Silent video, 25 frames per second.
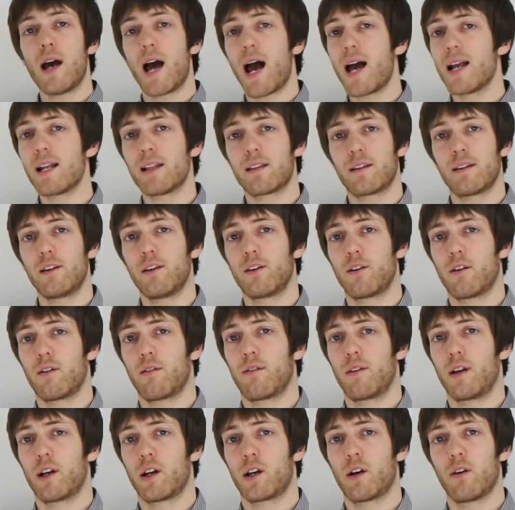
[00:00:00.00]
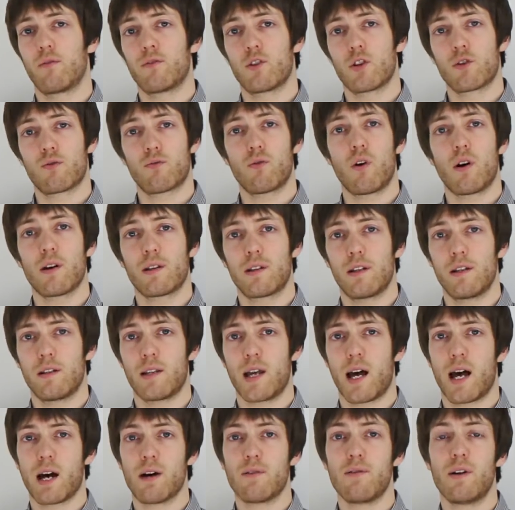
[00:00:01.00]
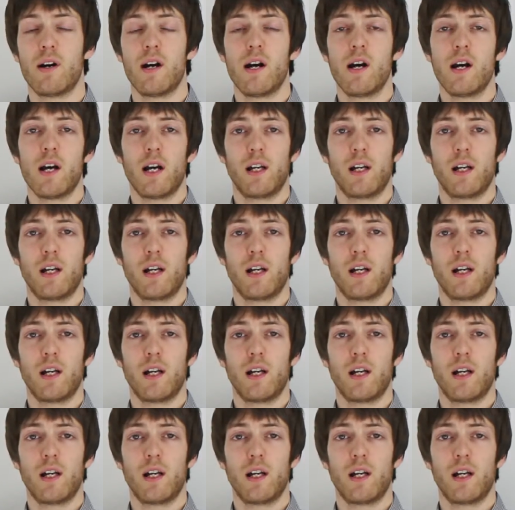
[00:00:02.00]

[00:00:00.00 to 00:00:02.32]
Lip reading: Anything you can think of, just write it down.